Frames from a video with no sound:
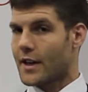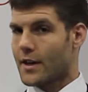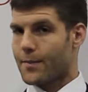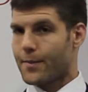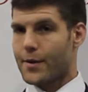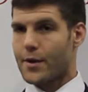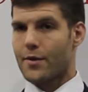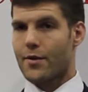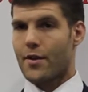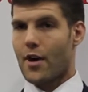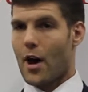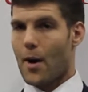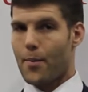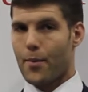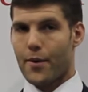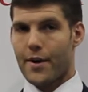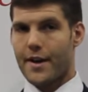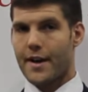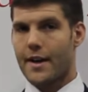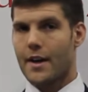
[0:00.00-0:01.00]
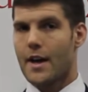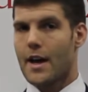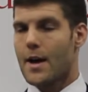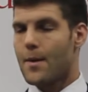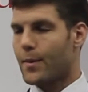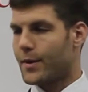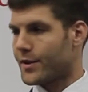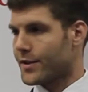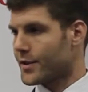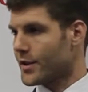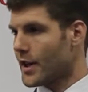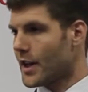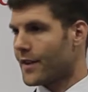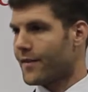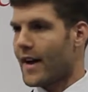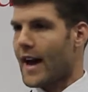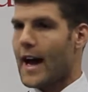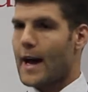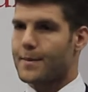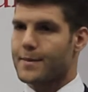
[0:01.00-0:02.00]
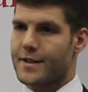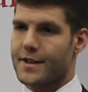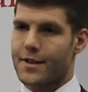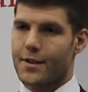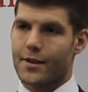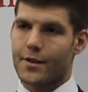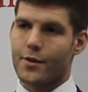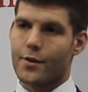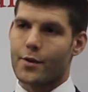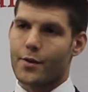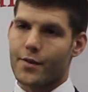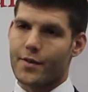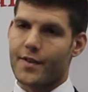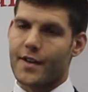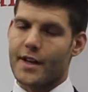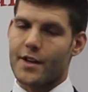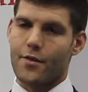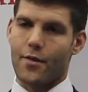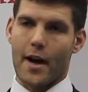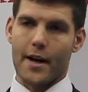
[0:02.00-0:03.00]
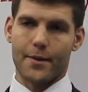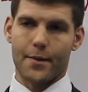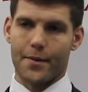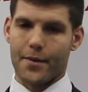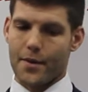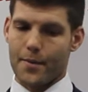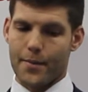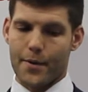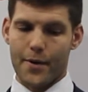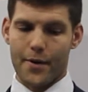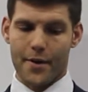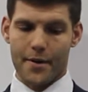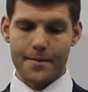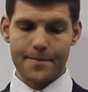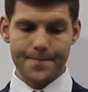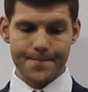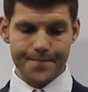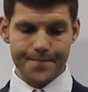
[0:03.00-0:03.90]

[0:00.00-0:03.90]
a computer to operate it, but there's a lot of apps that you can use to interact with your computer.